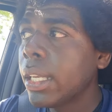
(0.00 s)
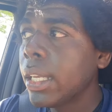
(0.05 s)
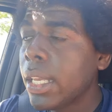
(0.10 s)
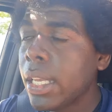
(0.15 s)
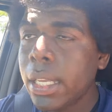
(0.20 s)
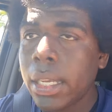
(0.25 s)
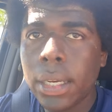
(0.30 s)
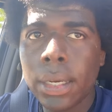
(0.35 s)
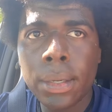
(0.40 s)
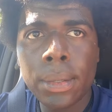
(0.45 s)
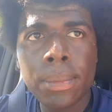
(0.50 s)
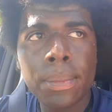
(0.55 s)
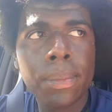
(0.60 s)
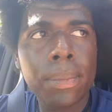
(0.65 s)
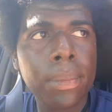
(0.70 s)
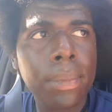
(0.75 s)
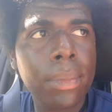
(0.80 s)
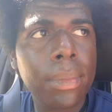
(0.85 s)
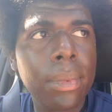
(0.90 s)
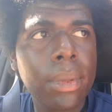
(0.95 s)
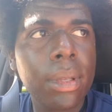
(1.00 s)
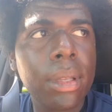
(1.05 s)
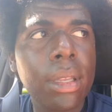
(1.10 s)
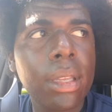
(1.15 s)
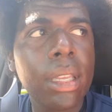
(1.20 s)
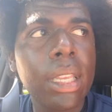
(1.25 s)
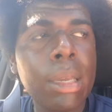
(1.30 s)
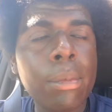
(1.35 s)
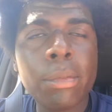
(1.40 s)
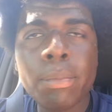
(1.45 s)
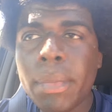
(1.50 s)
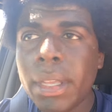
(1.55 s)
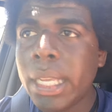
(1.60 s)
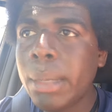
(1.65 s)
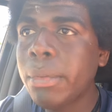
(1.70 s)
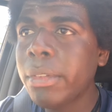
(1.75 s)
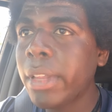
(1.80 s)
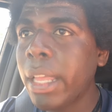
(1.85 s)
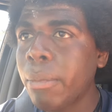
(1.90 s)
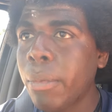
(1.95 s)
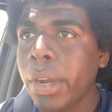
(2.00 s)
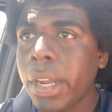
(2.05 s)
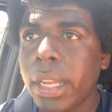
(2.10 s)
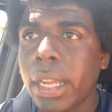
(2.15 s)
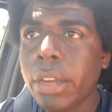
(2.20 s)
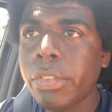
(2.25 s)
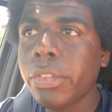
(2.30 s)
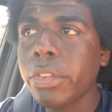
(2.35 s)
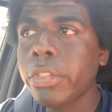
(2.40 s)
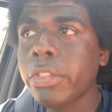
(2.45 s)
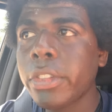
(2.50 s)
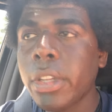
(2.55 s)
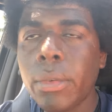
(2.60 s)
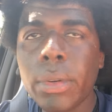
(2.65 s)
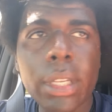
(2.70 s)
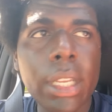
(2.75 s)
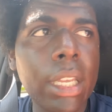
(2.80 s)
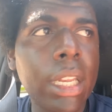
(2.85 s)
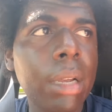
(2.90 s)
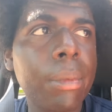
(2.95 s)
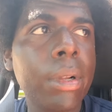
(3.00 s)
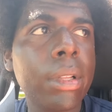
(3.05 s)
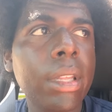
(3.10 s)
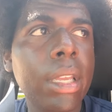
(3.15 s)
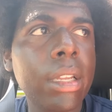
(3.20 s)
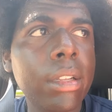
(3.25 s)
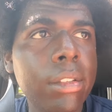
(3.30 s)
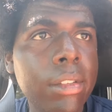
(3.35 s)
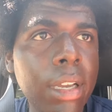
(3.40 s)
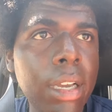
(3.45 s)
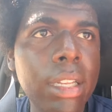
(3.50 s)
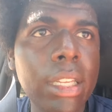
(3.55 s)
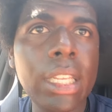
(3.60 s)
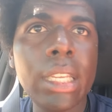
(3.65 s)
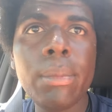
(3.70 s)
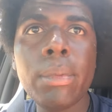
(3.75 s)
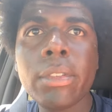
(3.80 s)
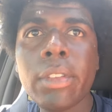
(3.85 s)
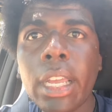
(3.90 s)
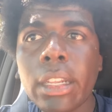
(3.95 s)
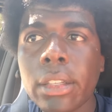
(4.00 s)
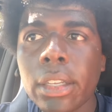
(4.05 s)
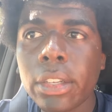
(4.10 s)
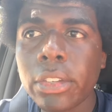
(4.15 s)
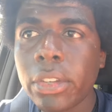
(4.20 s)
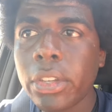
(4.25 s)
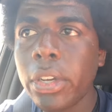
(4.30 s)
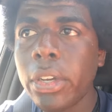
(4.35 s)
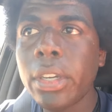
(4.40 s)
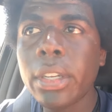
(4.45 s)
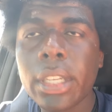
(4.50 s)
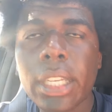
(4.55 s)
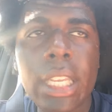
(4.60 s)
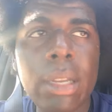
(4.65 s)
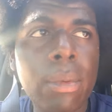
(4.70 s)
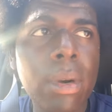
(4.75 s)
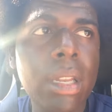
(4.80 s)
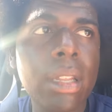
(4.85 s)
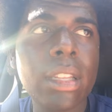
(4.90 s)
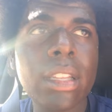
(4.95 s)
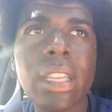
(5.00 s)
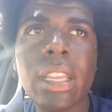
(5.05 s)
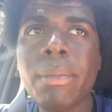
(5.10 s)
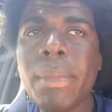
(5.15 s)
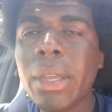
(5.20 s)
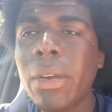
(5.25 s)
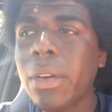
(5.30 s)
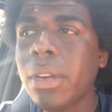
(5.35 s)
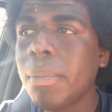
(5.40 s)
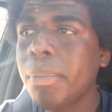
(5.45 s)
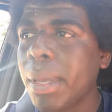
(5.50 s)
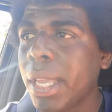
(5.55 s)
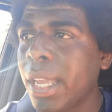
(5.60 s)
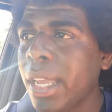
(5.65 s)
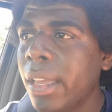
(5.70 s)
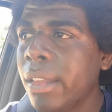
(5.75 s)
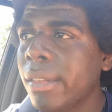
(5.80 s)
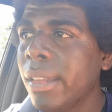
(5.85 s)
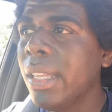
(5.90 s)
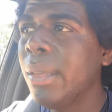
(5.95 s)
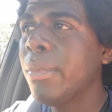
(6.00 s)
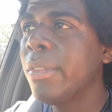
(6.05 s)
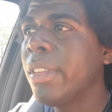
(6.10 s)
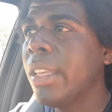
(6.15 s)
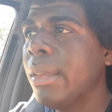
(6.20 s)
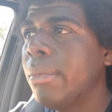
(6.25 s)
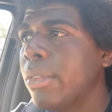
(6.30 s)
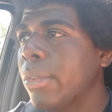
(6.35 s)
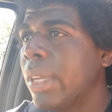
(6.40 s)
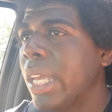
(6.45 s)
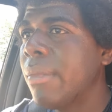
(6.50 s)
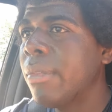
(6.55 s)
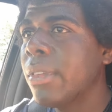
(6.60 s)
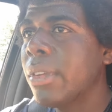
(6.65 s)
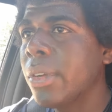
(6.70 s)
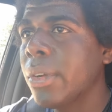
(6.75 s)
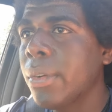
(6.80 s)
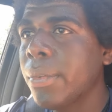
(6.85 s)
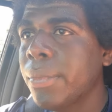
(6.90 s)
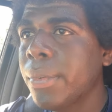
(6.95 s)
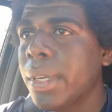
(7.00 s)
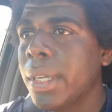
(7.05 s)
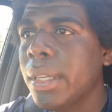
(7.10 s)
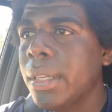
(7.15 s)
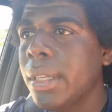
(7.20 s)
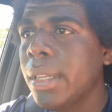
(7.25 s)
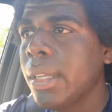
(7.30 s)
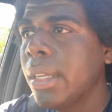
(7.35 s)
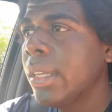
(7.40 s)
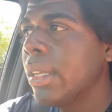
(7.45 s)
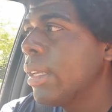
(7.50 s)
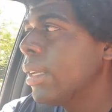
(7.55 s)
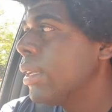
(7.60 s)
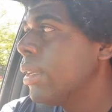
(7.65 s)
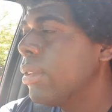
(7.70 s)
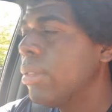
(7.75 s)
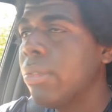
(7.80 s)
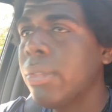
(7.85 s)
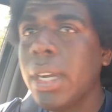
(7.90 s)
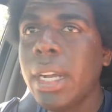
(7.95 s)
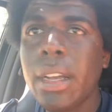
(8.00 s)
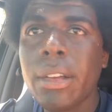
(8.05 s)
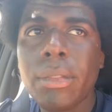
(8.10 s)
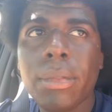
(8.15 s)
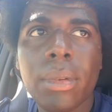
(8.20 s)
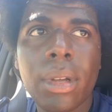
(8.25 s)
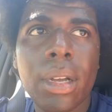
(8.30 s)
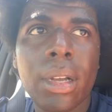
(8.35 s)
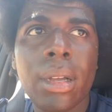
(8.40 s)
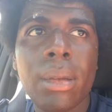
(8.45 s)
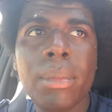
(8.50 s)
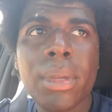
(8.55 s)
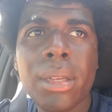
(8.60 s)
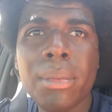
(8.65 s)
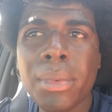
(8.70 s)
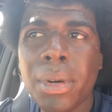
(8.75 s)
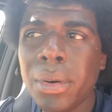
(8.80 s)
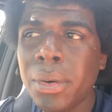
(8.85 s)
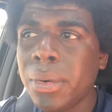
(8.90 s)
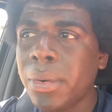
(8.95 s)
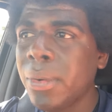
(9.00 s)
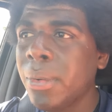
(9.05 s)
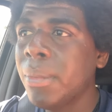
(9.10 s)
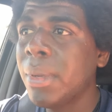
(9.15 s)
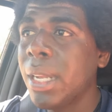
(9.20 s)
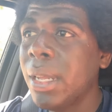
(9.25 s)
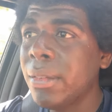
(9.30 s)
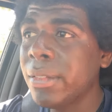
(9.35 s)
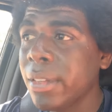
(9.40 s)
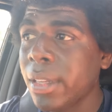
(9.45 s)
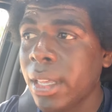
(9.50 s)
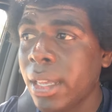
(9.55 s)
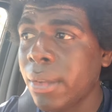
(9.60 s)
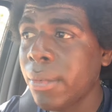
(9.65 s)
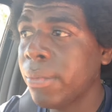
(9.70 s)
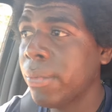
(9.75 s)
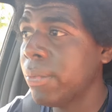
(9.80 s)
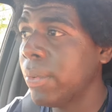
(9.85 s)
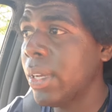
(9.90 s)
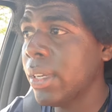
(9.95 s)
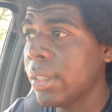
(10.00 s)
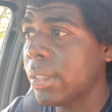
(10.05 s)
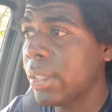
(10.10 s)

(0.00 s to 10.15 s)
he um he was he was working extra slow to get everything done. He was like the cook. He wanted to give me all the pans, and he was saying he was gonna have his girlfriend drive um, him home. And I was like, fuck